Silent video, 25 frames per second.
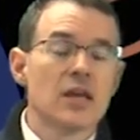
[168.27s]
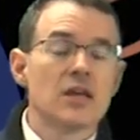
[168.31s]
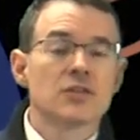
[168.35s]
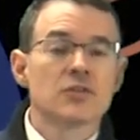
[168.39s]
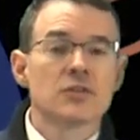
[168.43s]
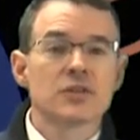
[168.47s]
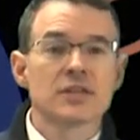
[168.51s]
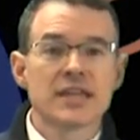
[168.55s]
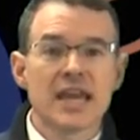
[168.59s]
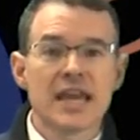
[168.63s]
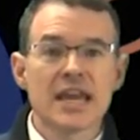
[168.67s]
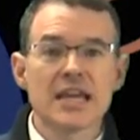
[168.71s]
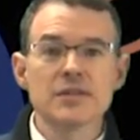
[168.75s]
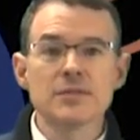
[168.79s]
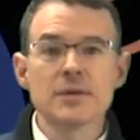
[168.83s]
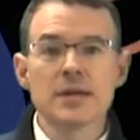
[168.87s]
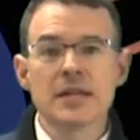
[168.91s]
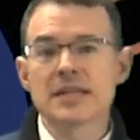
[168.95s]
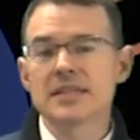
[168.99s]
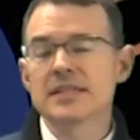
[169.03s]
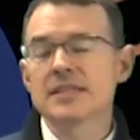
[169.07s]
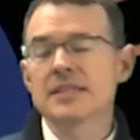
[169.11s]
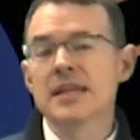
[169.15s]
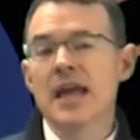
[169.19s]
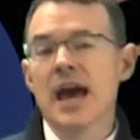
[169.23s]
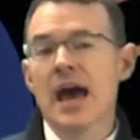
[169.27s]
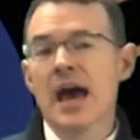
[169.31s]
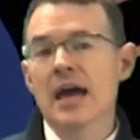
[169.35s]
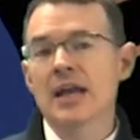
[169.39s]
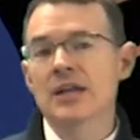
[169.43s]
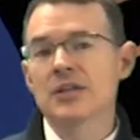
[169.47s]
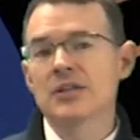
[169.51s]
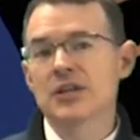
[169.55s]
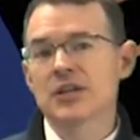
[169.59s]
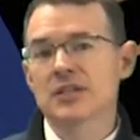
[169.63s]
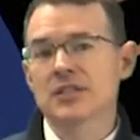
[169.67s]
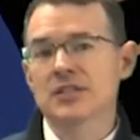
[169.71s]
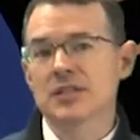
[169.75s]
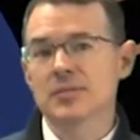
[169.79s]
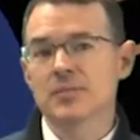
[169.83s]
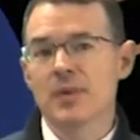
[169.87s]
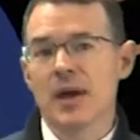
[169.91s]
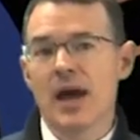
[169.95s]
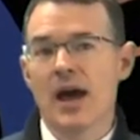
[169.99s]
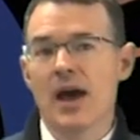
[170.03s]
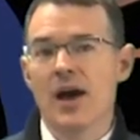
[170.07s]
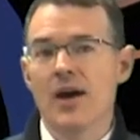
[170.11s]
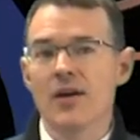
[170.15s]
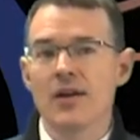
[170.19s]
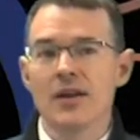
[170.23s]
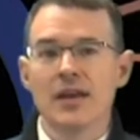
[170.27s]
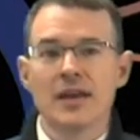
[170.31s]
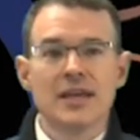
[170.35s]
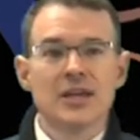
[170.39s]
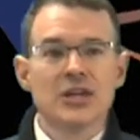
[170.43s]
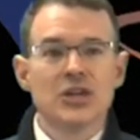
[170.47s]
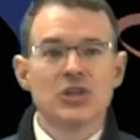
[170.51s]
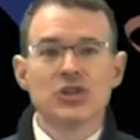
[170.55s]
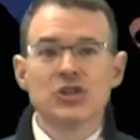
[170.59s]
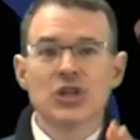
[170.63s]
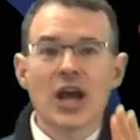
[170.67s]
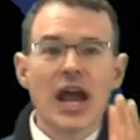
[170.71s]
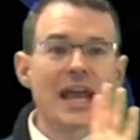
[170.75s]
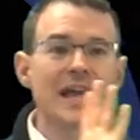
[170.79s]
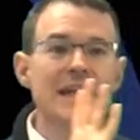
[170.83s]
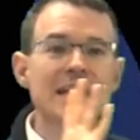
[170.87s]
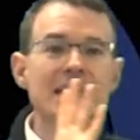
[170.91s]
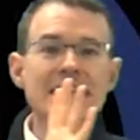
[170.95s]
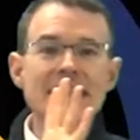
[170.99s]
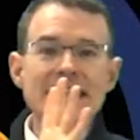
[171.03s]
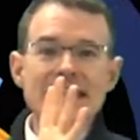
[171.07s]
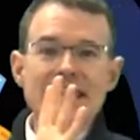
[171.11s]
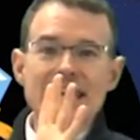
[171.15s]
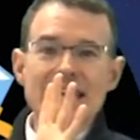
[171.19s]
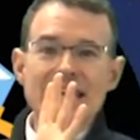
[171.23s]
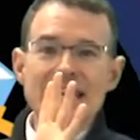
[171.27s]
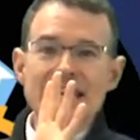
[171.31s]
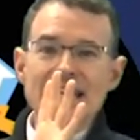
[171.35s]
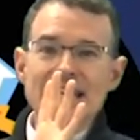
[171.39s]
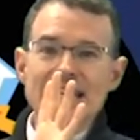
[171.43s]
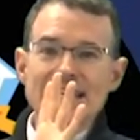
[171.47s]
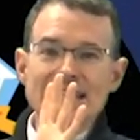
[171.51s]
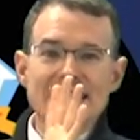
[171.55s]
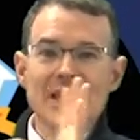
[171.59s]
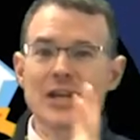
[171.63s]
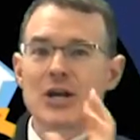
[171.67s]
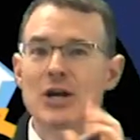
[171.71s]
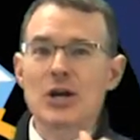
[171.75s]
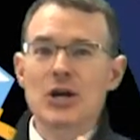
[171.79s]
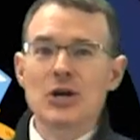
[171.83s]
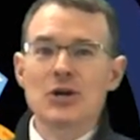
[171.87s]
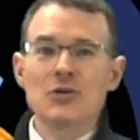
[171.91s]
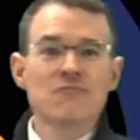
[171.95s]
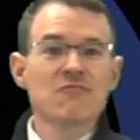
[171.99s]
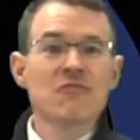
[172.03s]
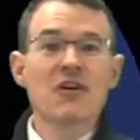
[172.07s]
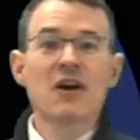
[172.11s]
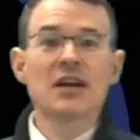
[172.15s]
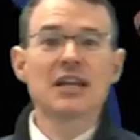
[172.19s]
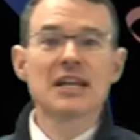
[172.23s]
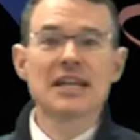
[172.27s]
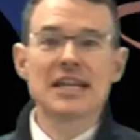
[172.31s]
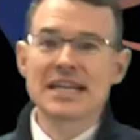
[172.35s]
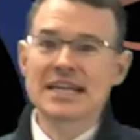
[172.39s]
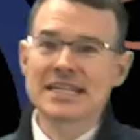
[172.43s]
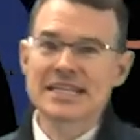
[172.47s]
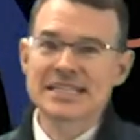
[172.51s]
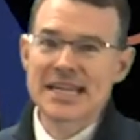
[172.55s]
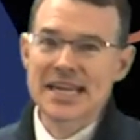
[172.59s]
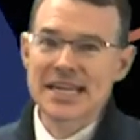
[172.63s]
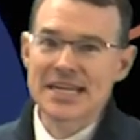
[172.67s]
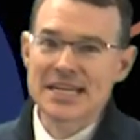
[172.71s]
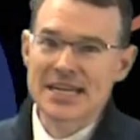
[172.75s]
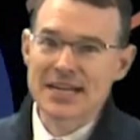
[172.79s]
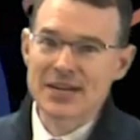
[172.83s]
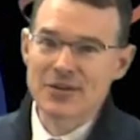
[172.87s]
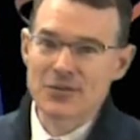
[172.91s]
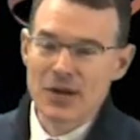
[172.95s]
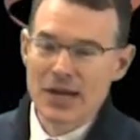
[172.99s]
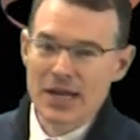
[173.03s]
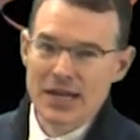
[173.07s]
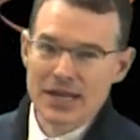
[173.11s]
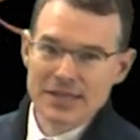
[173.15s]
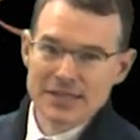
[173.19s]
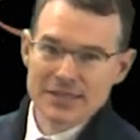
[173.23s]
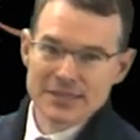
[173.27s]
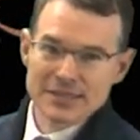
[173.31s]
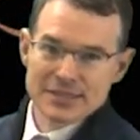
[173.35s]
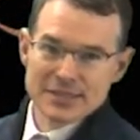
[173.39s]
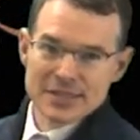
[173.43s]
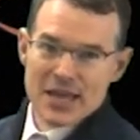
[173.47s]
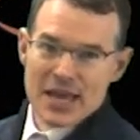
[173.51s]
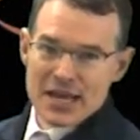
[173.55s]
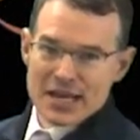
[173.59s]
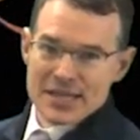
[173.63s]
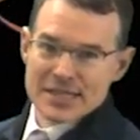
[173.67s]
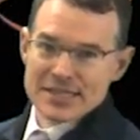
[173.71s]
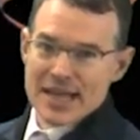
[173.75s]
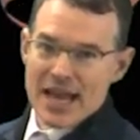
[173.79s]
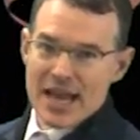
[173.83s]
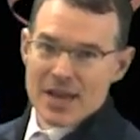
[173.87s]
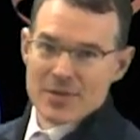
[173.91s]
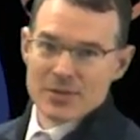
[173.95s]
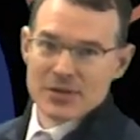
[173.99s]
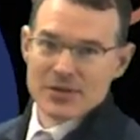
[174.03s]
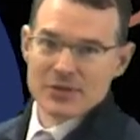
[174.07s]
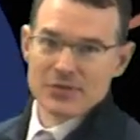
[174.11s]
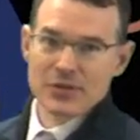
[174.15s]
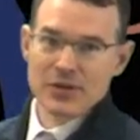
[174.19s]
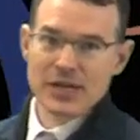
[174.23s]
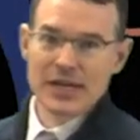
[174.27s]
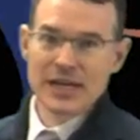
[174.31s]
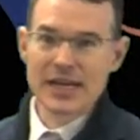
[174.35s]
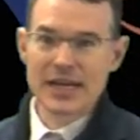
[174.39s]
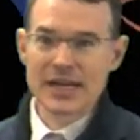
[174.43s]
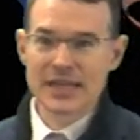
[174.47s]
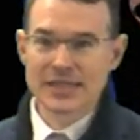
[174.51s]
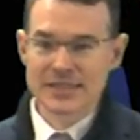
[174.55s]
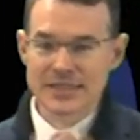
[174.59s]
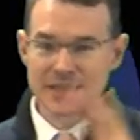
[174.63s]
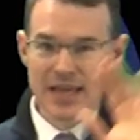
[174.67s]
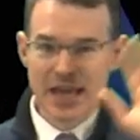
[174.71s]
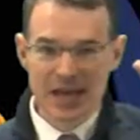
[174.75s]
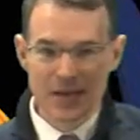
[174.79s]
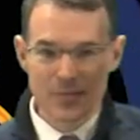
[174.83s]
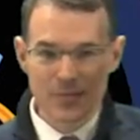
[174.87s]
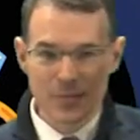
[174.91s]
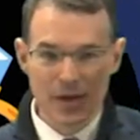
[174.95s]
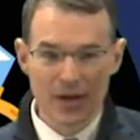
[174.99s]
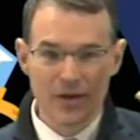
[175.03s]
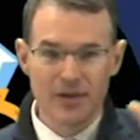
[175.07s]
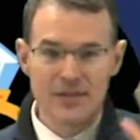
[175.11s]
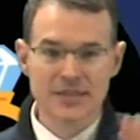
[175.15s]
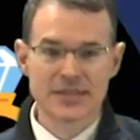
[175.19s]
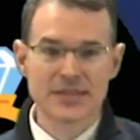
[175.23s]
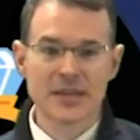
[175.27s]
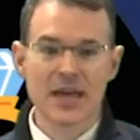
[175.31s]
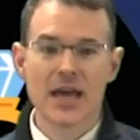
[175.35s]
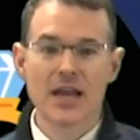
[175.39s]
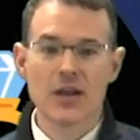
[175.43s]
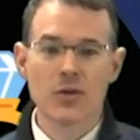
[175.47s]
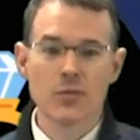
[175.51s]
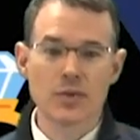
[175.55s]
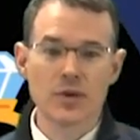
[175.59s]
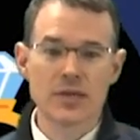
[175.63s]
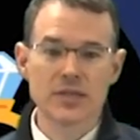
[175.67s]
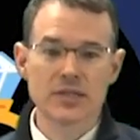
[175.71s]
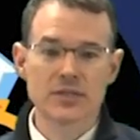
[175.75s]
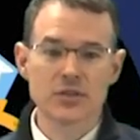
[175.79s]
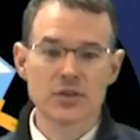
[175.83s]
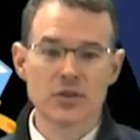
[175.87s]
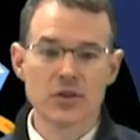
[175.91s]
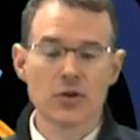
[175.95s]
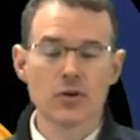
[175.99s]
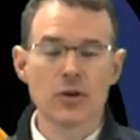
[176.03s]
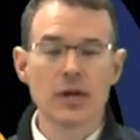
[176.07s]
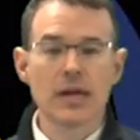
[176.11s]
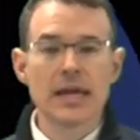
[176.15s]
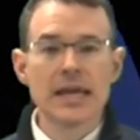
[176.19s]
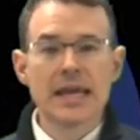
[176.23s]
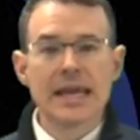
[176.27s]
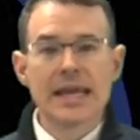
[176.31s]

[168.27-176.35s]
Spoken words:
So engagement is not just about shiny things that are fun and exciting, right? It's not a diamond ring, it's not a bell, it's not a whistle.